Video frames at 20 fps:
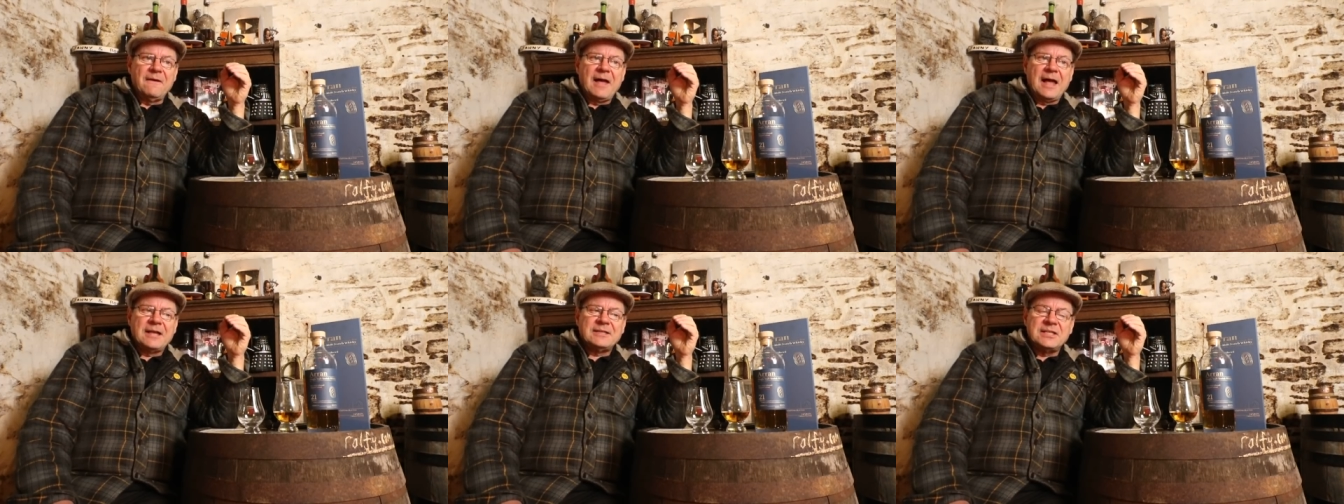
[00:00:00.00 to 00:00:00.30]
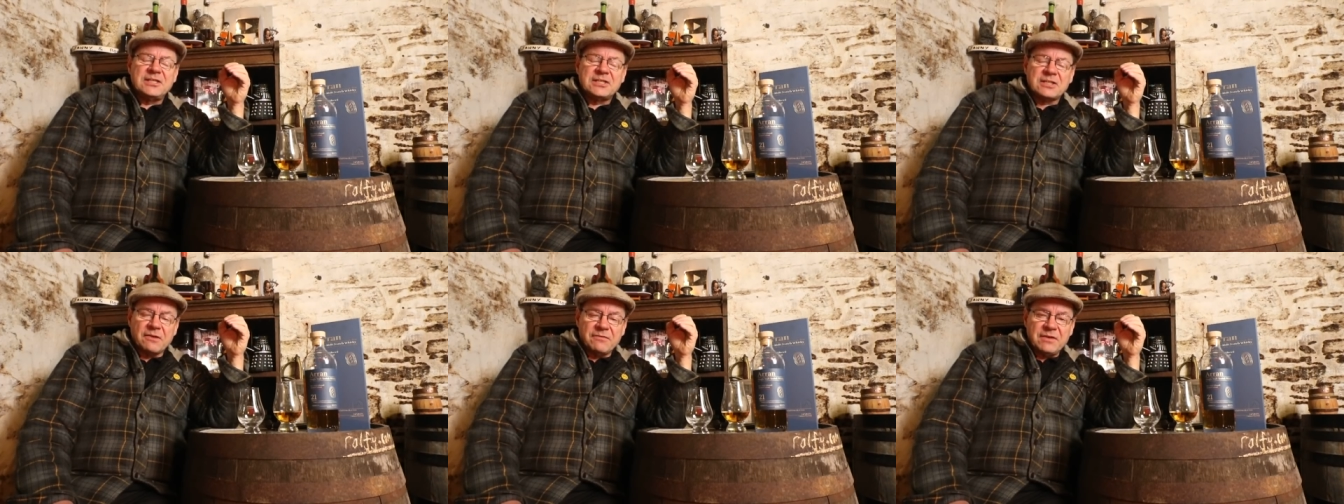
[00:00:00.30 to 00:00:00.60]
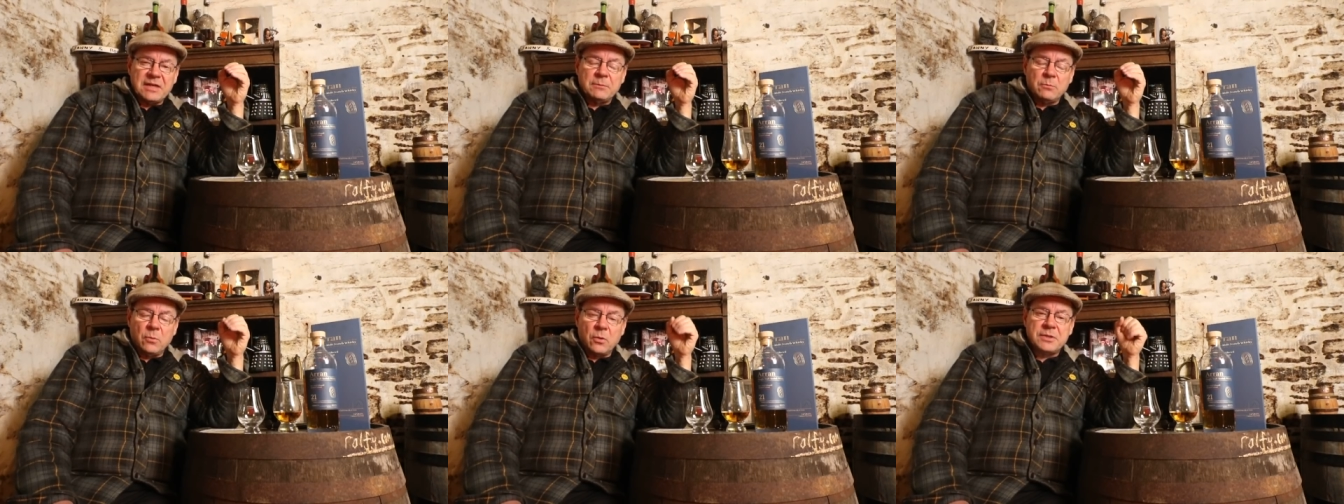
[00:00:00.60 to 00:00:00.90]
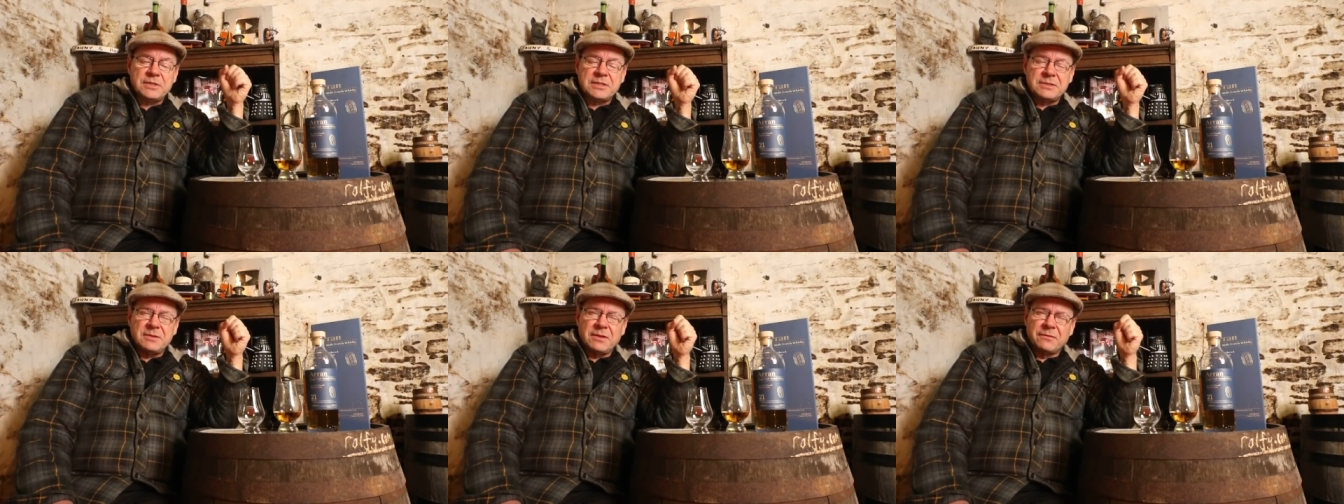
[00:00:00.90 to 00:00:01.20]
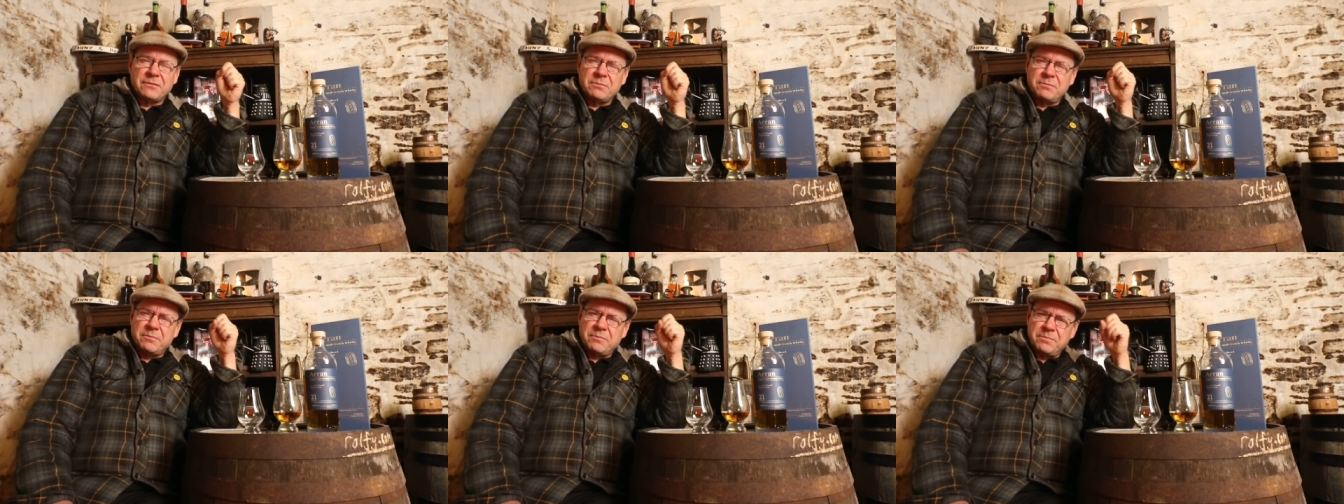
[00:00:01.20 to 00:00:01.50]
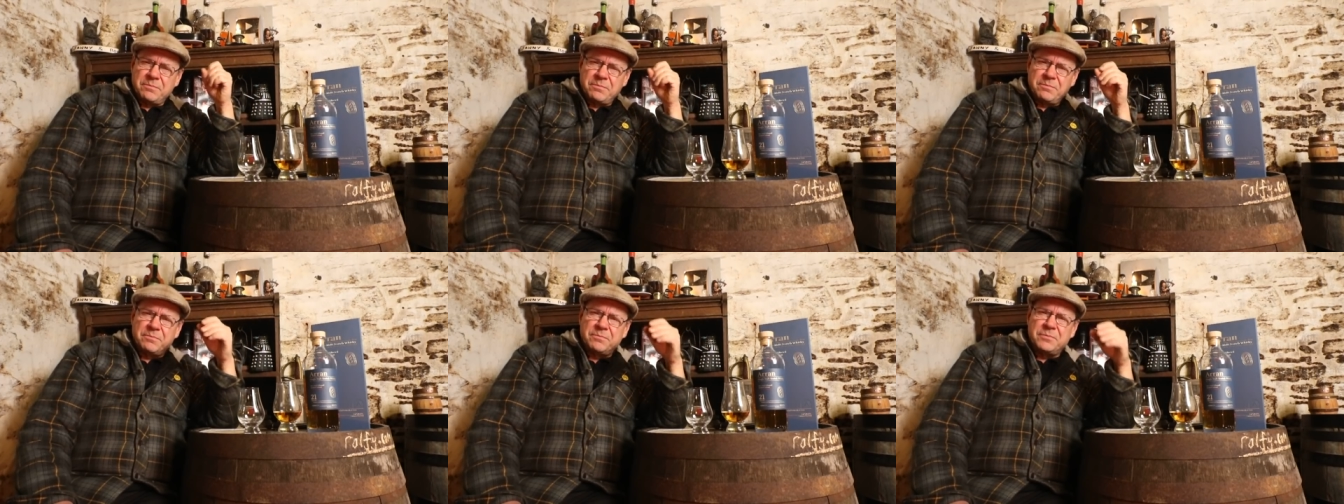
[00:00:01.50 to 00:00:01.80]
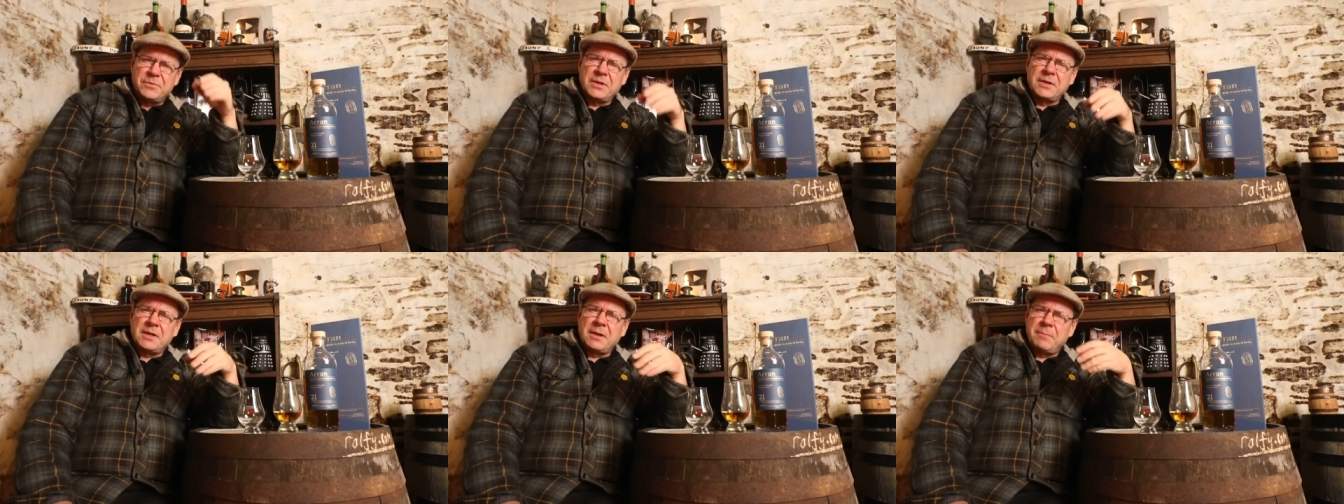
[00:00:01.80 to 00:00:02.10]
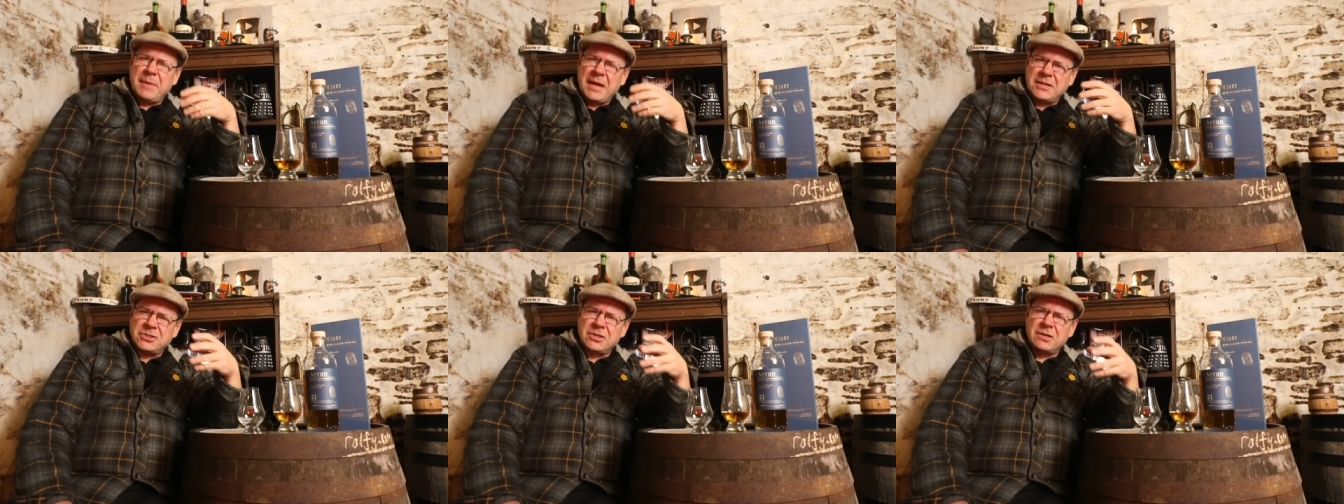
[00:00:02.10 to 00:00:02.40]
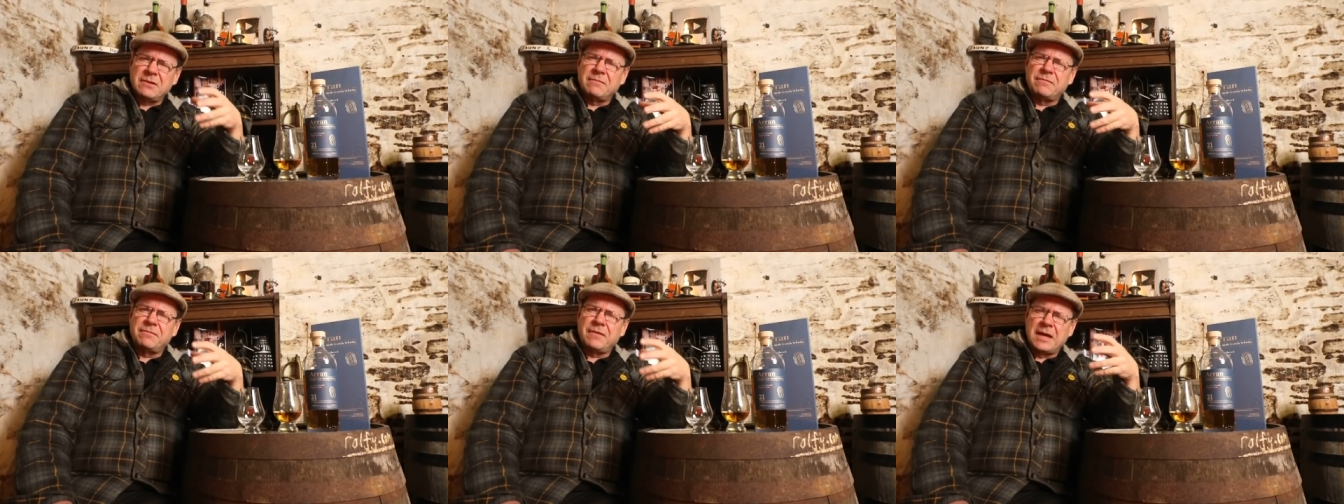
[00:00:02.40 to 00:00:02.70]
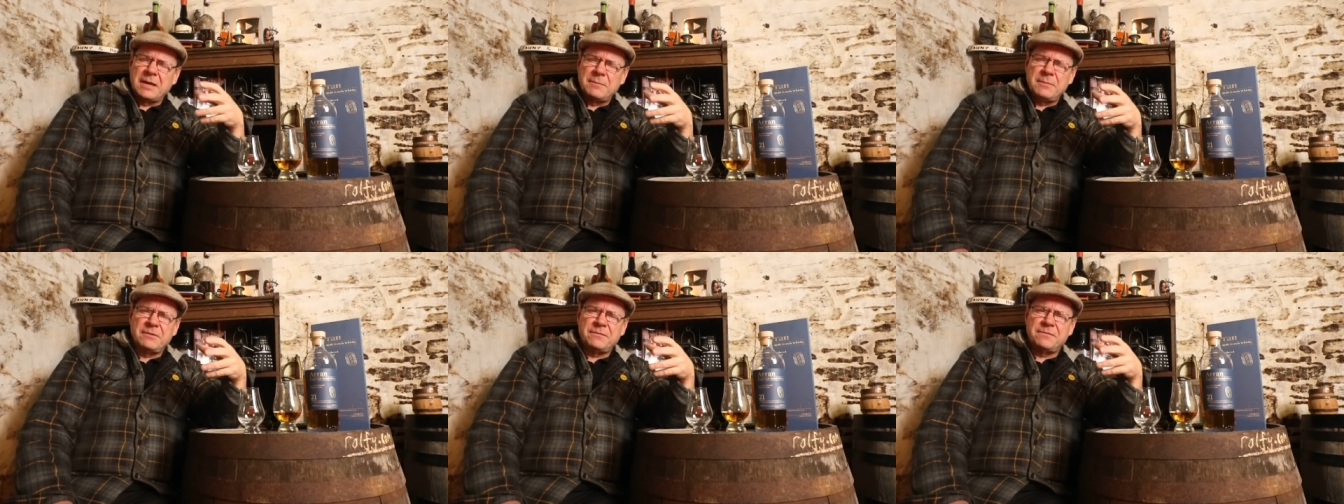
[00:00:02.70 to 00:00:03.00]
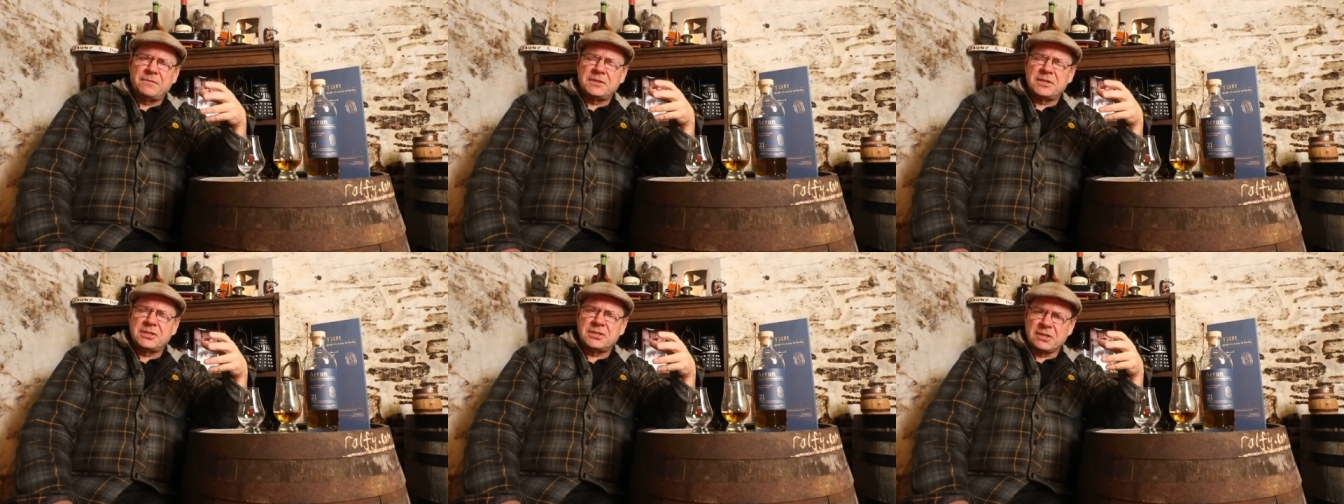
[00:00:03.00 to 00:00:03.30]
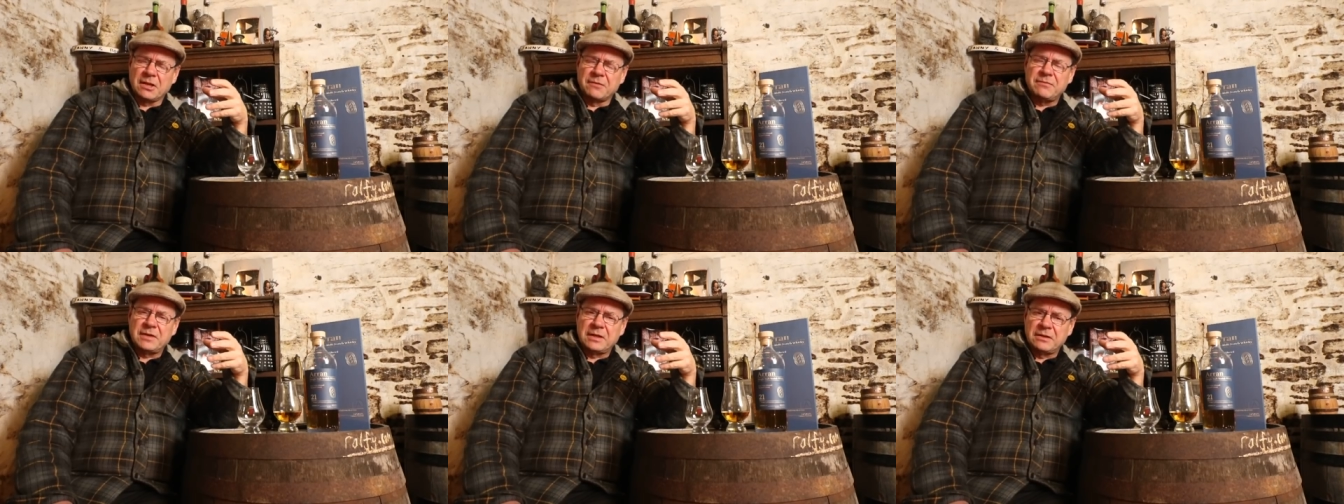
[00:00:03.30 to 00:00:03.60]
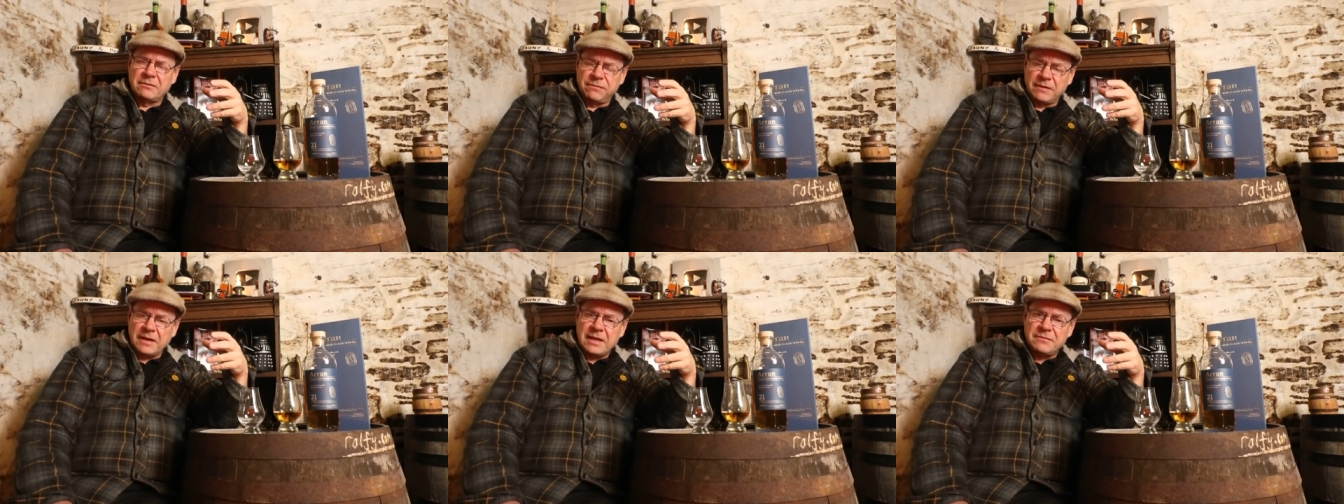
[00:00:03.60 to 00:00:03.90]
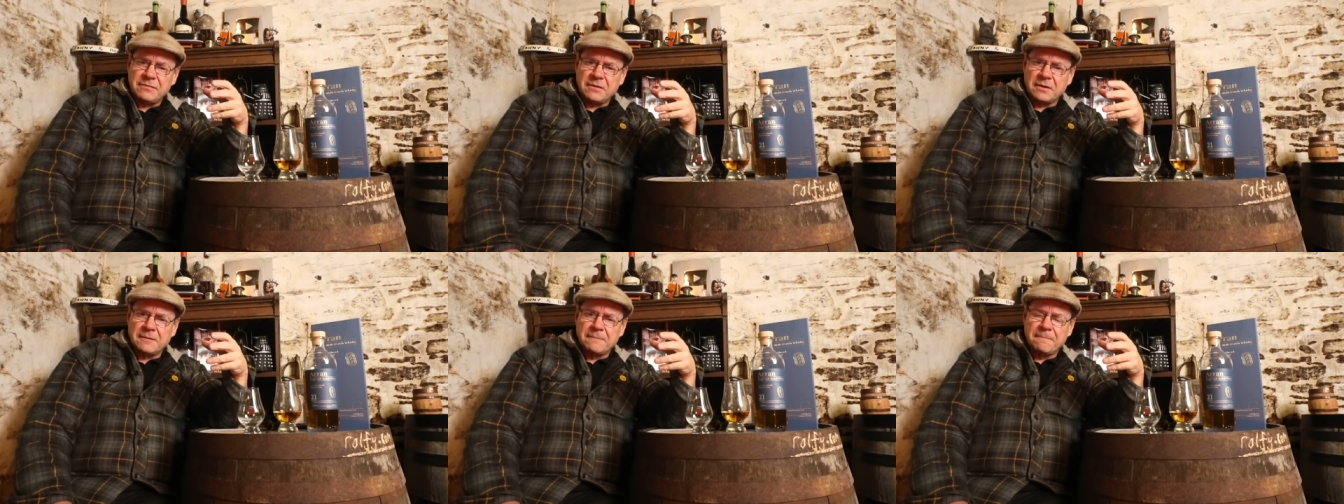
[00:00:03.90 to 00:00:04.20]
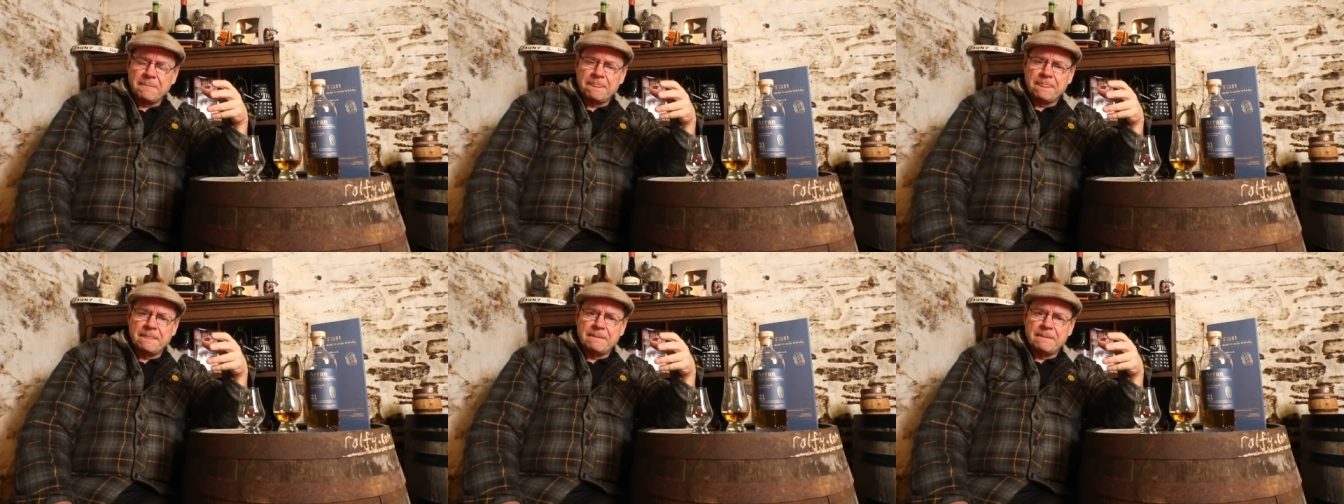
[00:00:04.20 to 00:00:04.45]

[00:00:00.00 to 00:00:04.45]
and discovering more. They're in a better environment for discovering flavour.